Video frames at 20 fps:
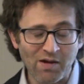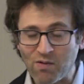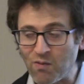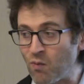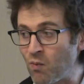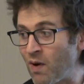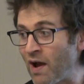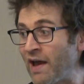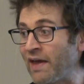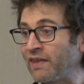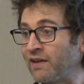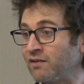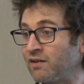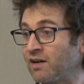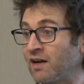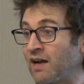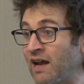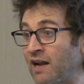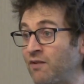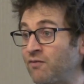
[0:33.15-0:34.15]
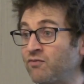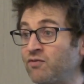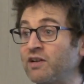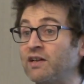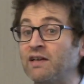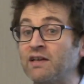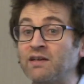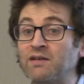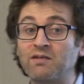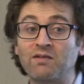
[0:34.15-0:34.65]
where there are kind of
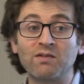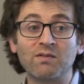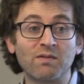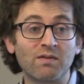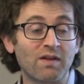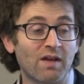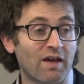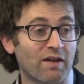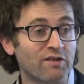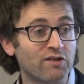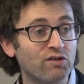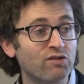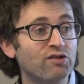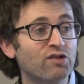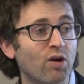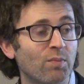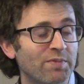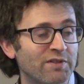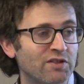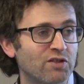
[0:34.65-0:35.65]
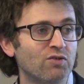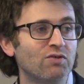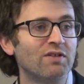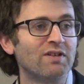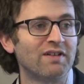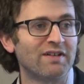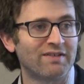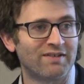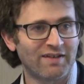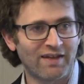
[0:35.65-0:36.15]
really huge
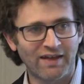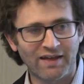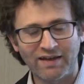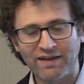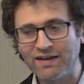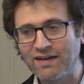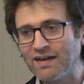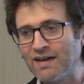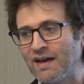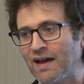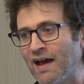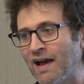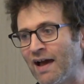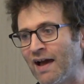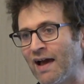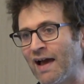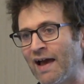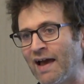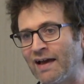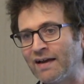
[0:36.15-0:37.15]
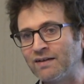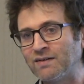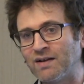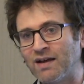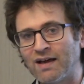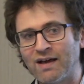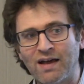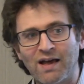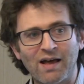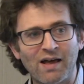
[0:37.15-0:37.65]
opportunities here and
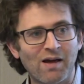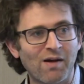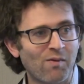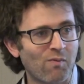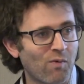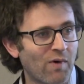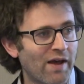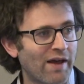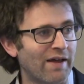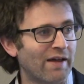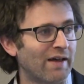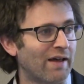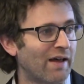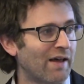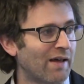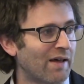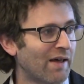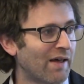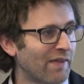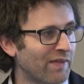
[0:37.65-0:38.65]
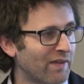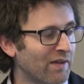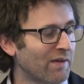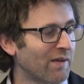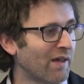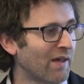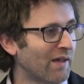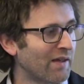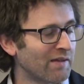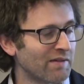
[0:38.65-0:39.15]
where I think
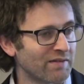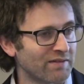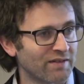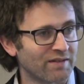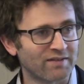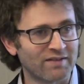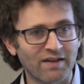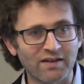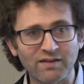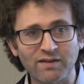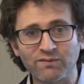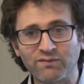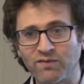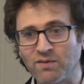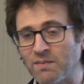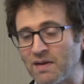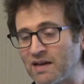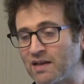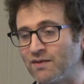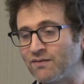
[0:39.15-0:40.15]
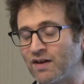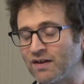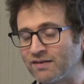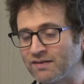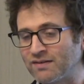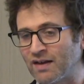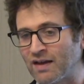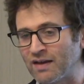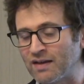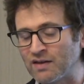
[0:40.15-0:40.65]
it's exciting for many of
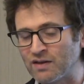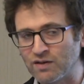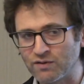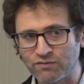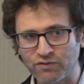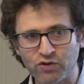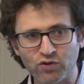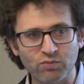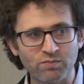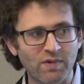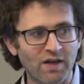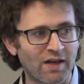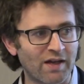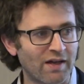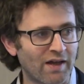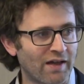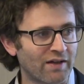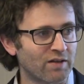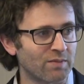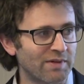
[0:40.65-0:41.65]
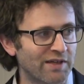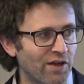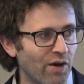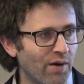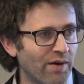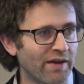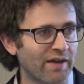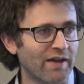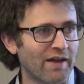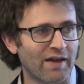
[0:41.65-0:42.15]
us in the room to be
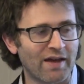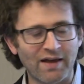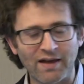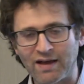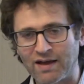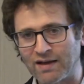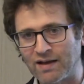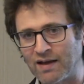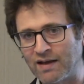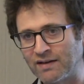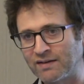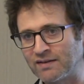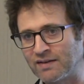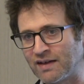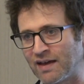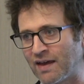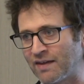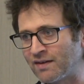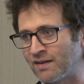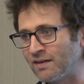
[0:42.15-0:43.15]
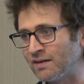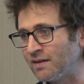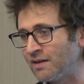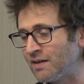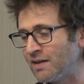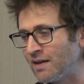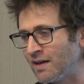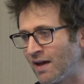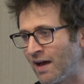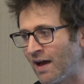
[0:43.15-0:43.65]
going together
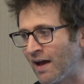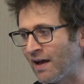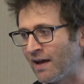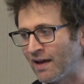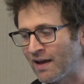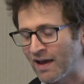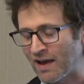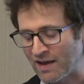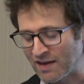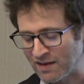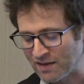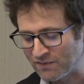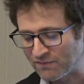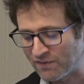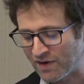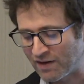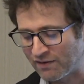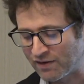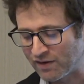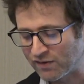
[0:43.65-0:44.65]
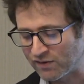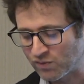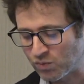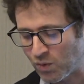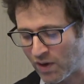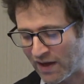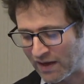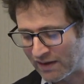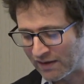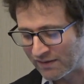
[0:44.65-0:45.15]
in various
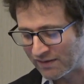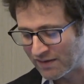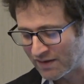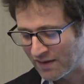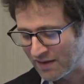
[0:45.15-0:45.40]
ways.